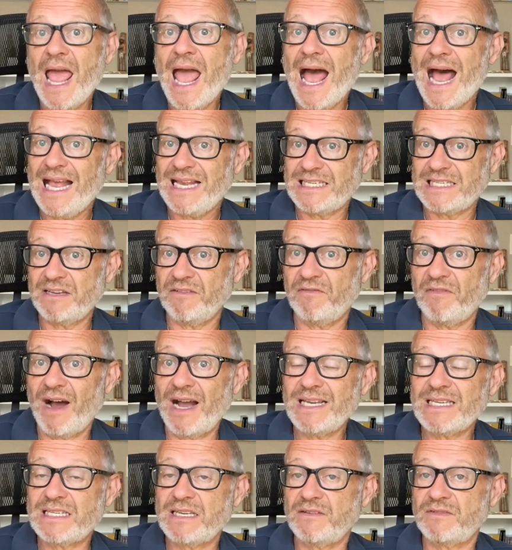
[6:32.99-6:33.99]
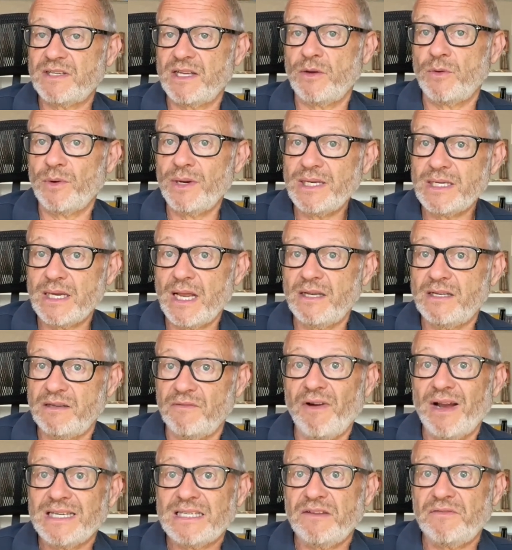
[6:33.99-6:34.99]
as divisive and
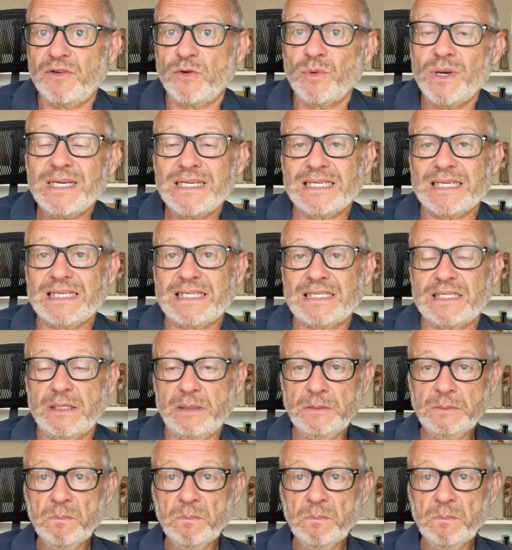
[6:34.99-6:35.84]
racist,